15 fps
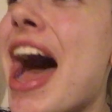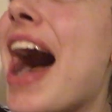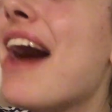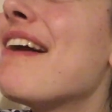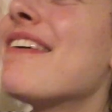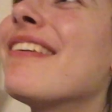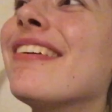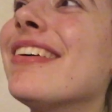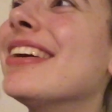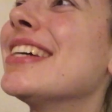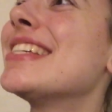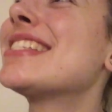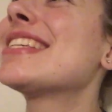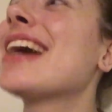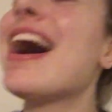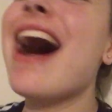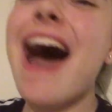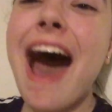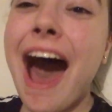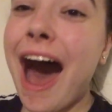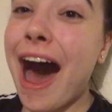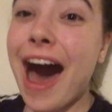that was
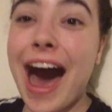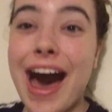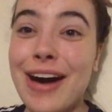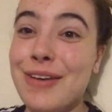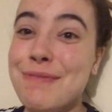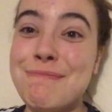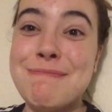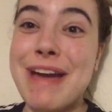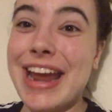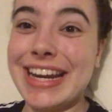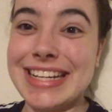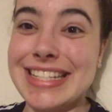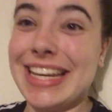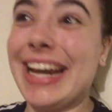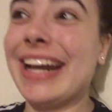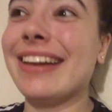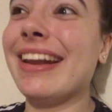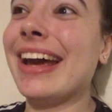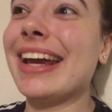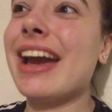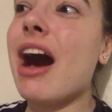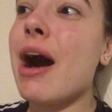amazing
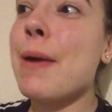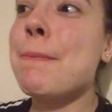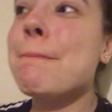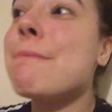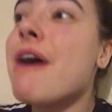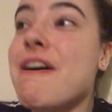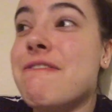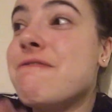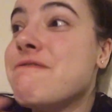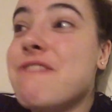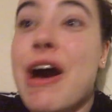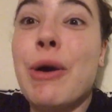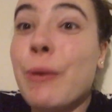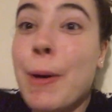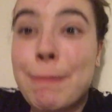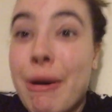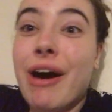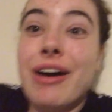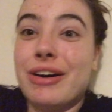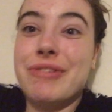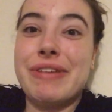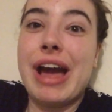like I, I felt a
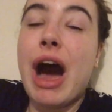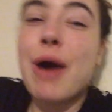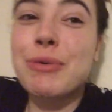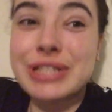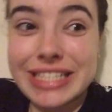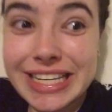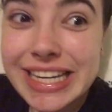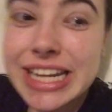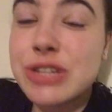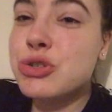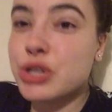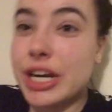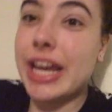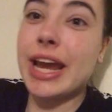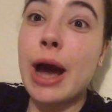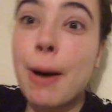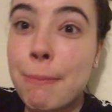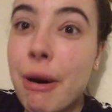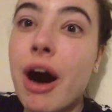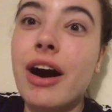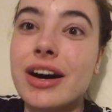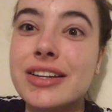part of it I was literally a
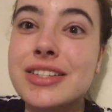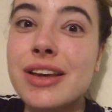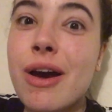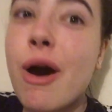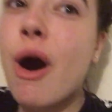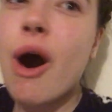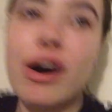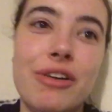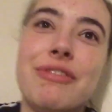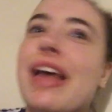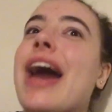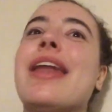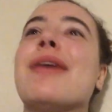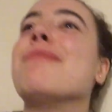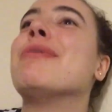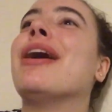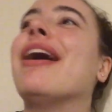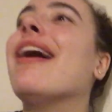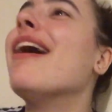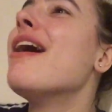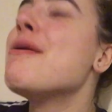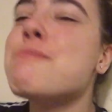part of that
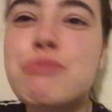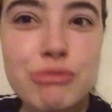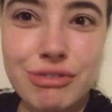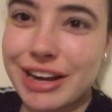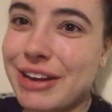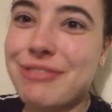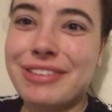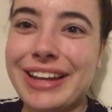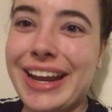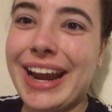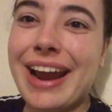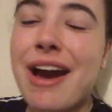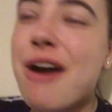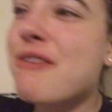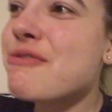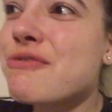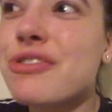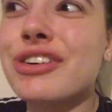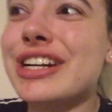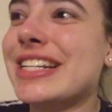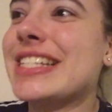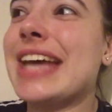number briefly
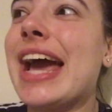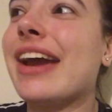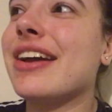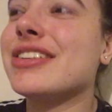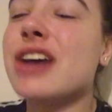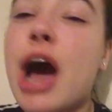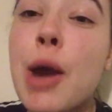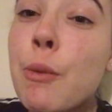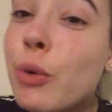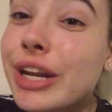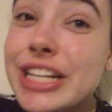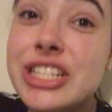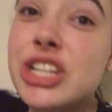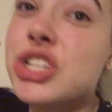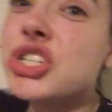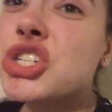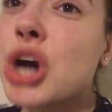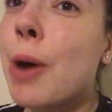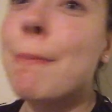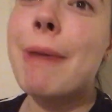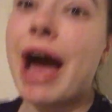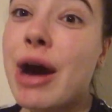for a second. I wanted to
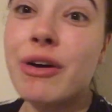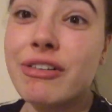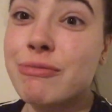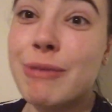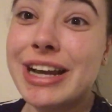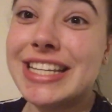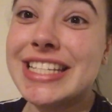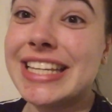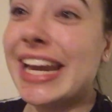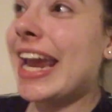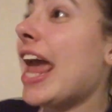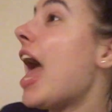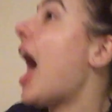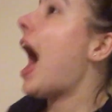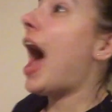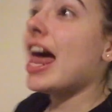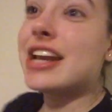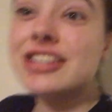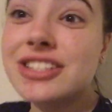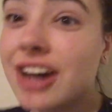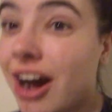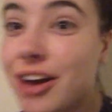jump out of my seat
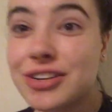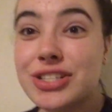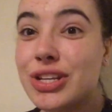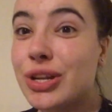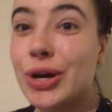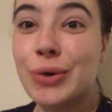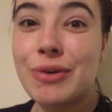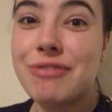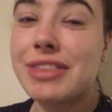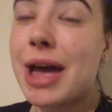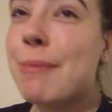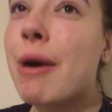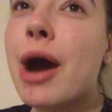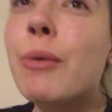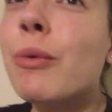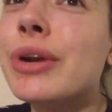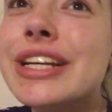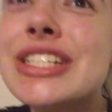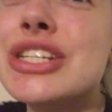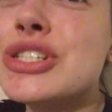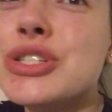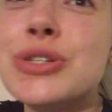and dance along with them. I
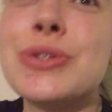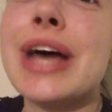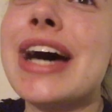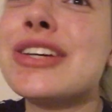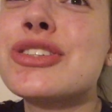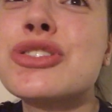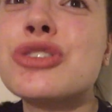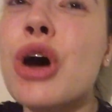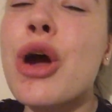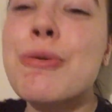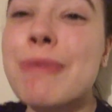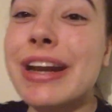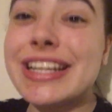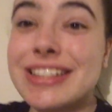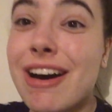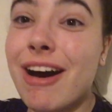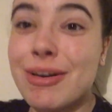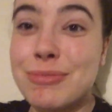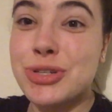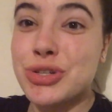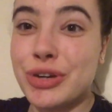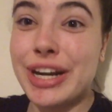wanted to do that so many
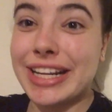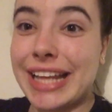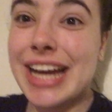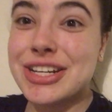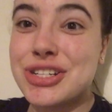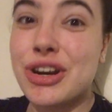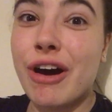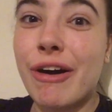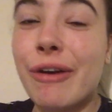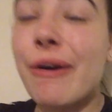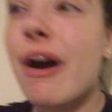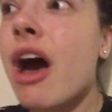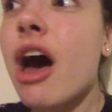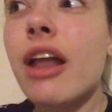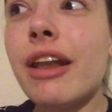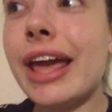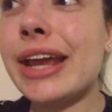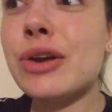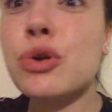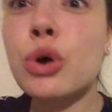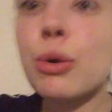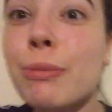times during that show. Like
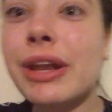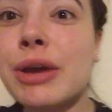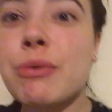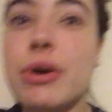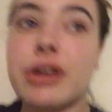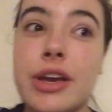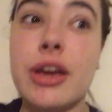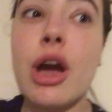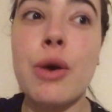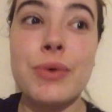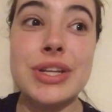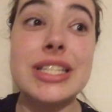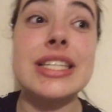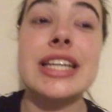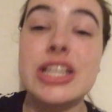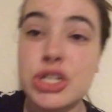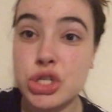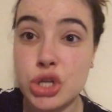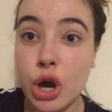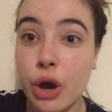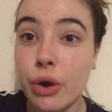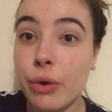normally when I go and see a
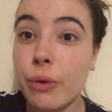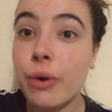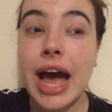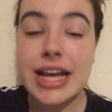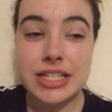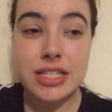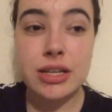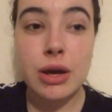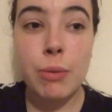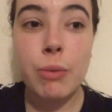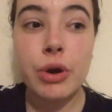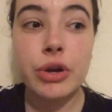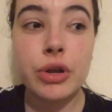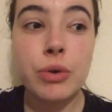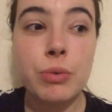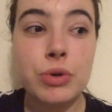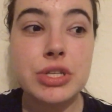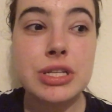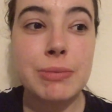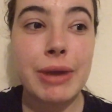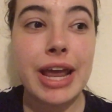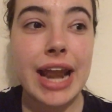show, as someone who
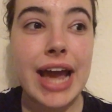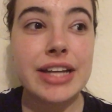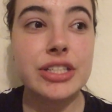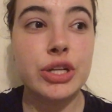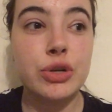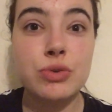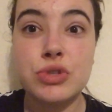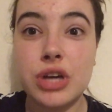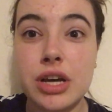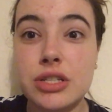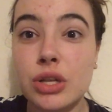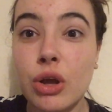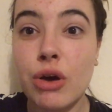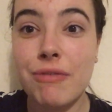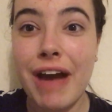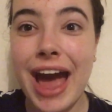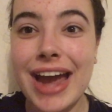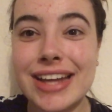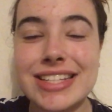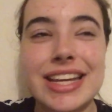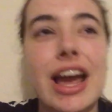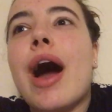wants to be an actor and who does a lot of
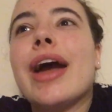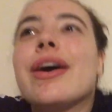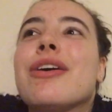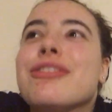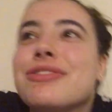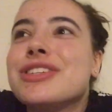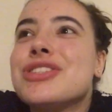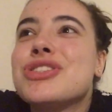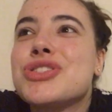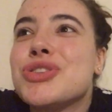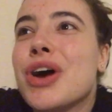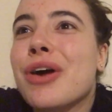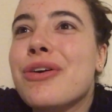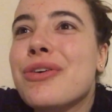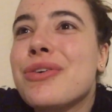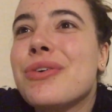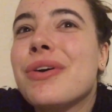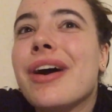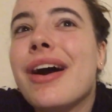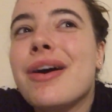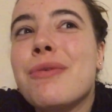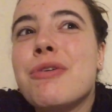acting, I often
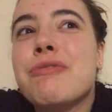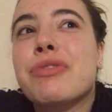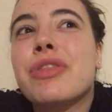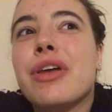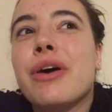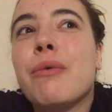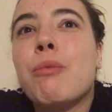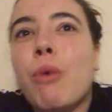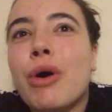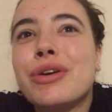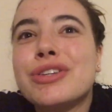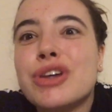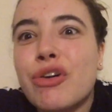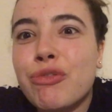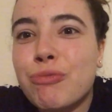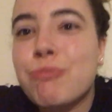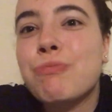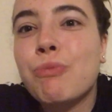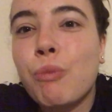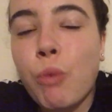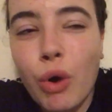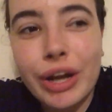struggle with the want of
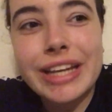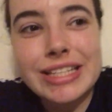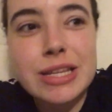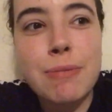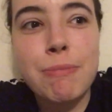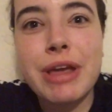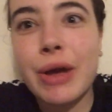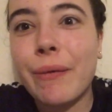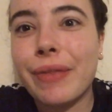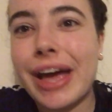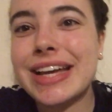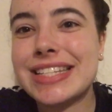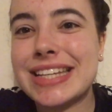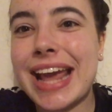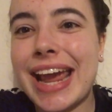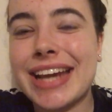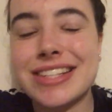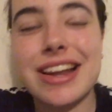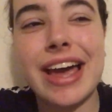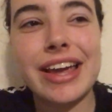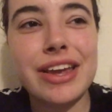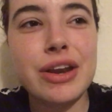wanting to be on that
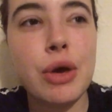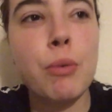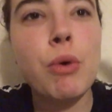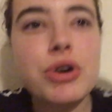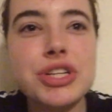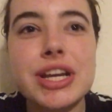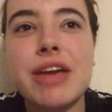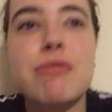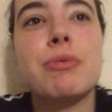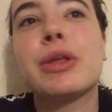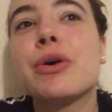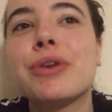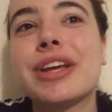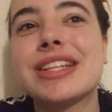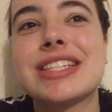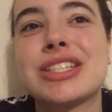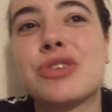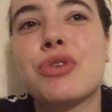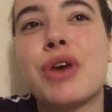stage like you know watching it from the audience is